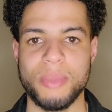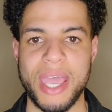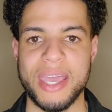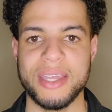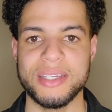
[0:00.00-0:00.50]

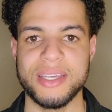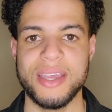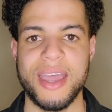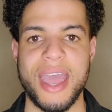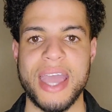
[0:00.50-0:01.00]
banned
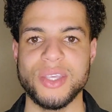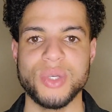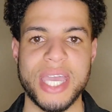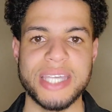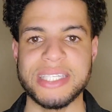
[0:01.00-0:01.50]
and you
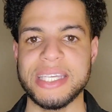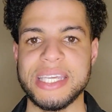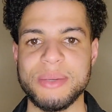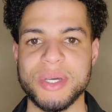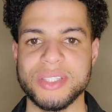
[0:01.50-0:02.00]
can't send
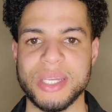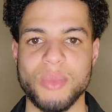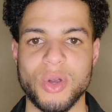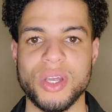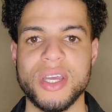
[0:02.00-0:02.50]
emails
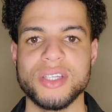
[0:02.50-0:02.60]
anymore.